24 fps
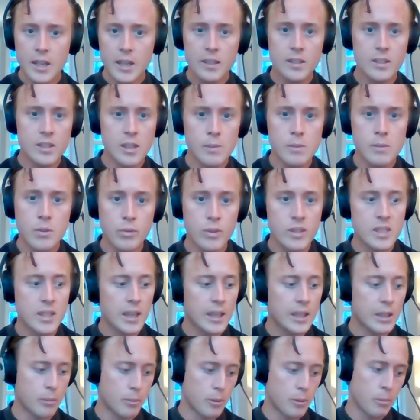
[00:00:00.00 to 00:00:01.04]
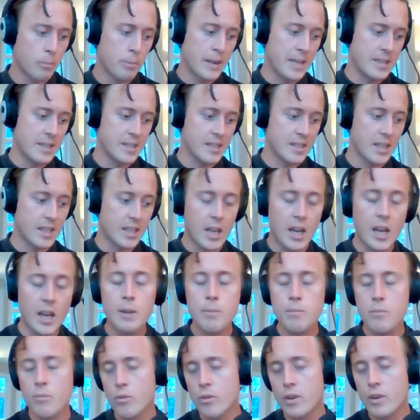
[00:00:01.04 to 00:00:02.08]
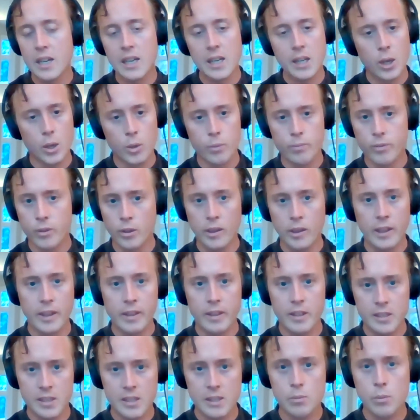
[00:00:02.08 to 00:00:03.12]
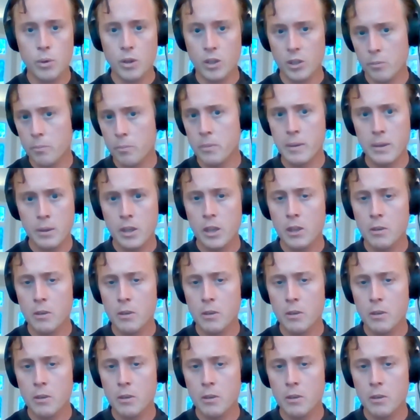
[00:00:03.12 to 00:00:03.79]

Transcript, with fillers: In terms of recyclable plastic, I'm really hopeful that this is one of going